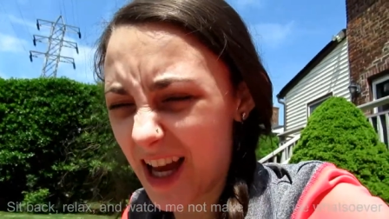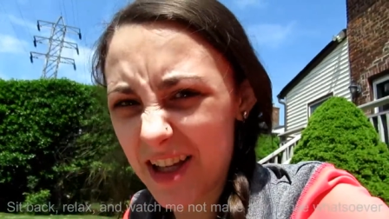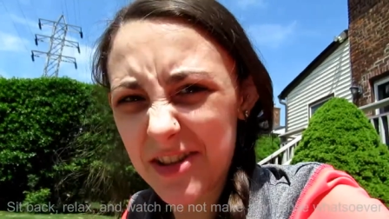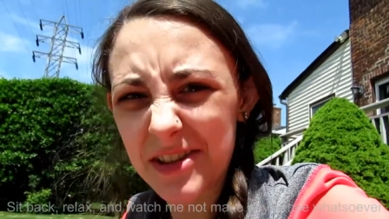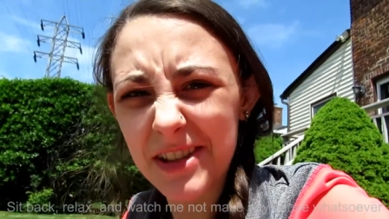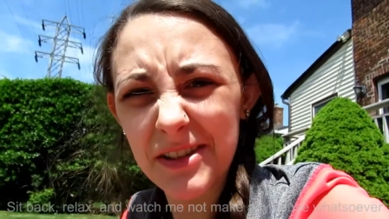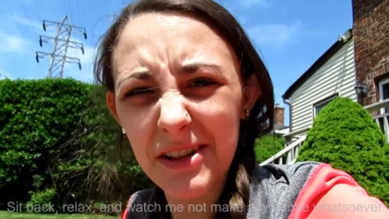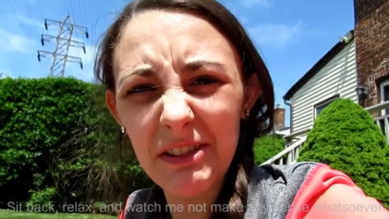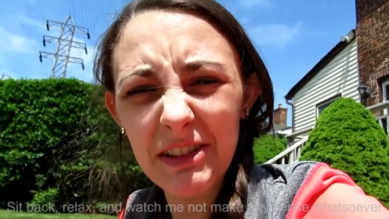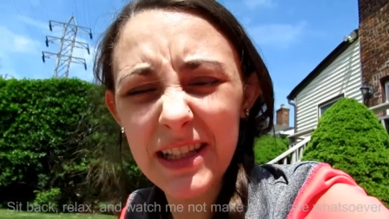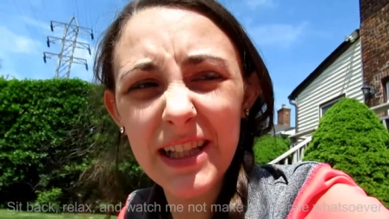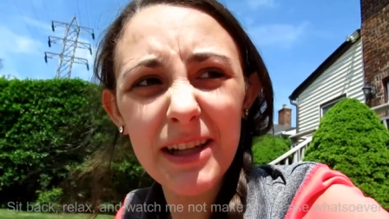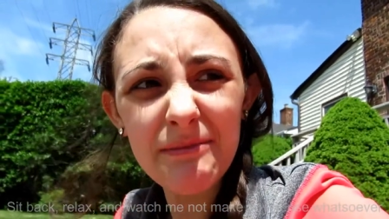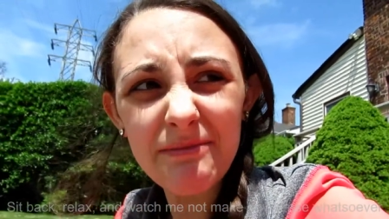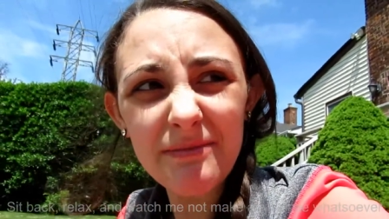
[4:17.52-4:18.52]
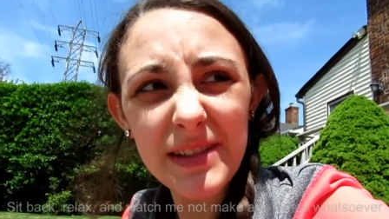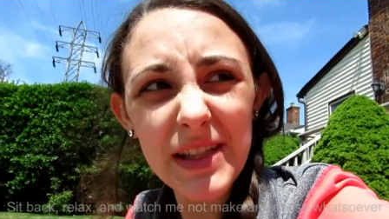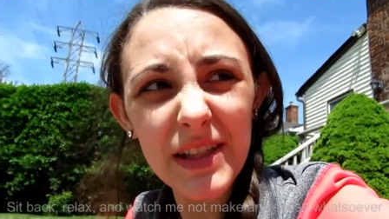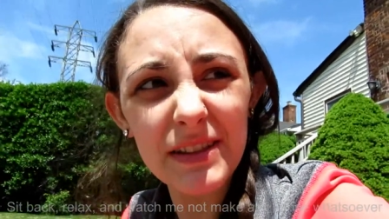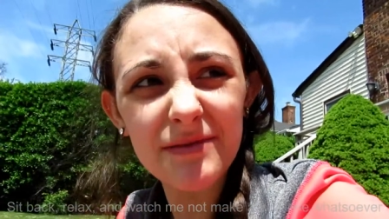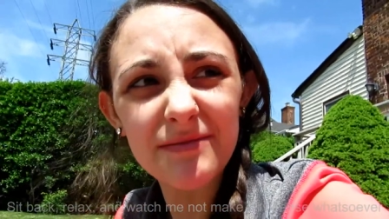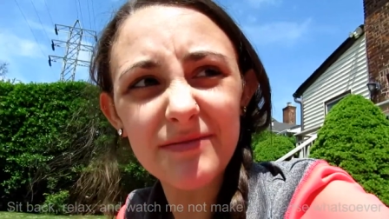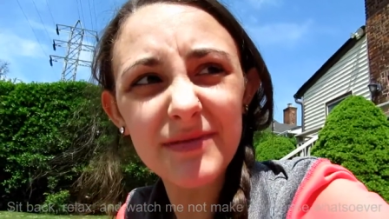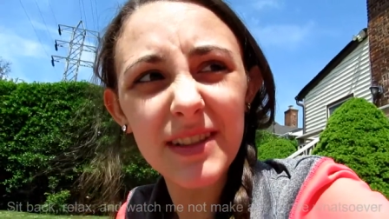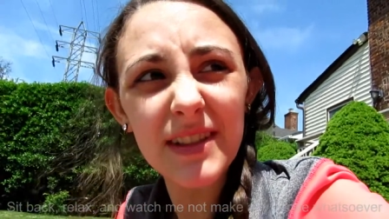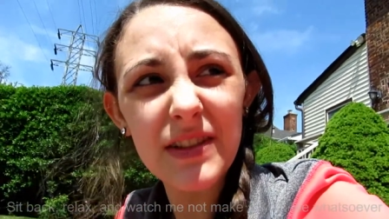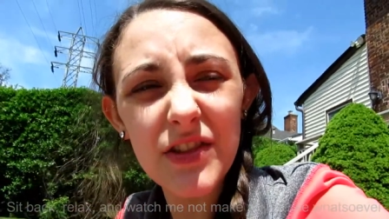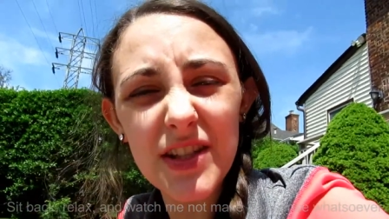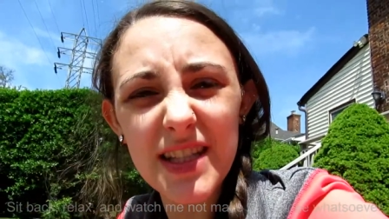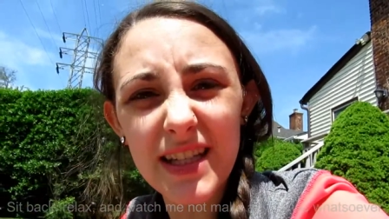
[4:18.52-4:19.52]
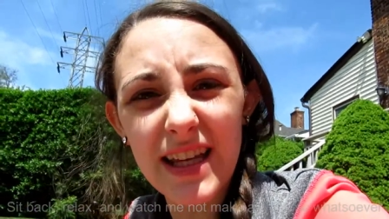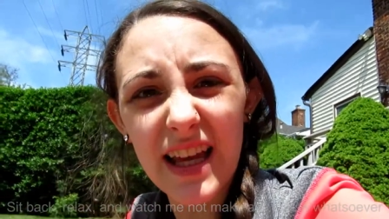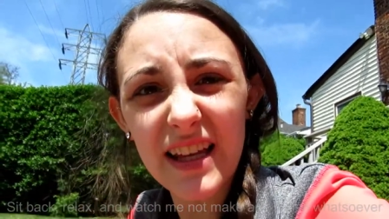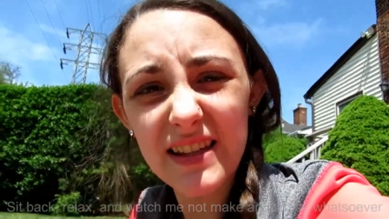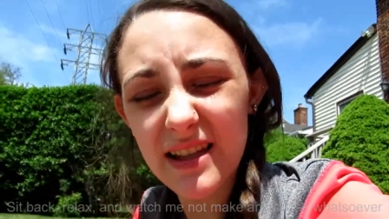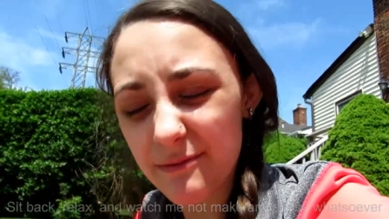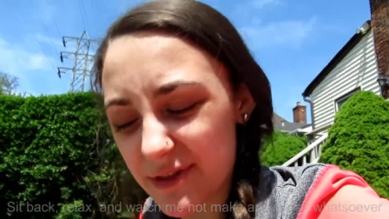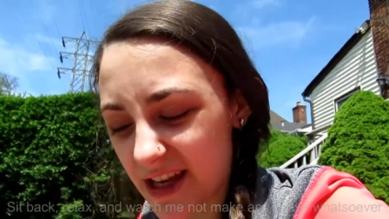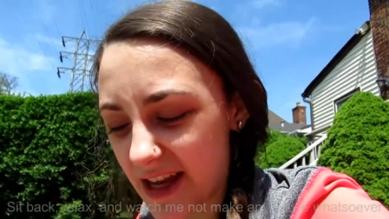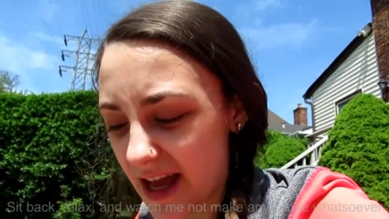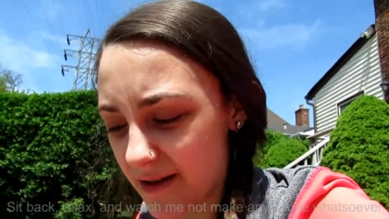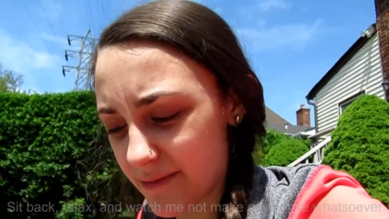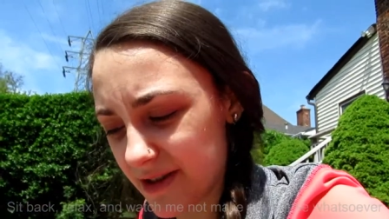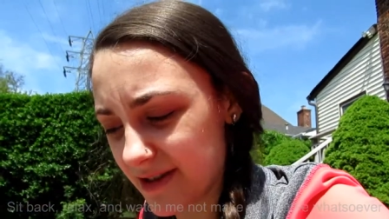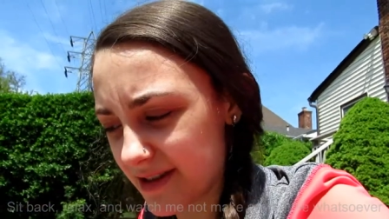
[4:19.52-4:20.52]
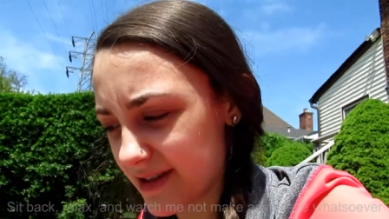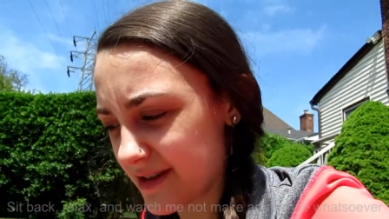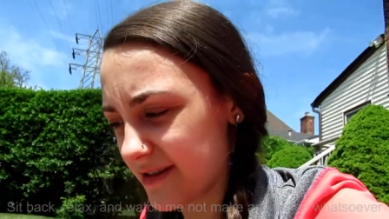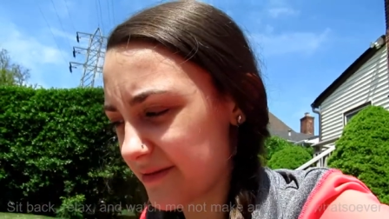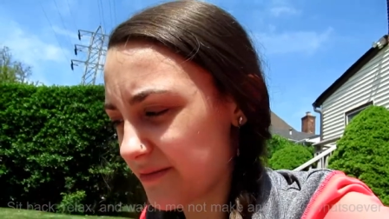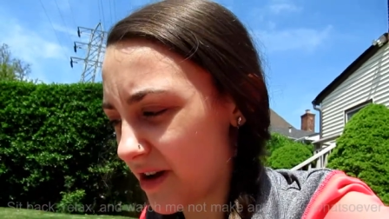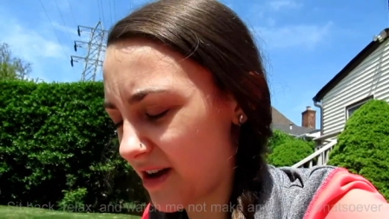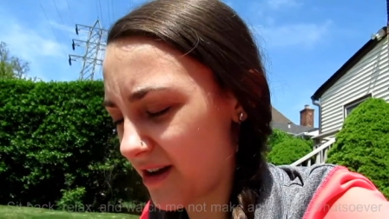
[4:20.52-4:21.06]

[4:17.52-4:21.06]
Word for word: actually growing them, so just in case something happens.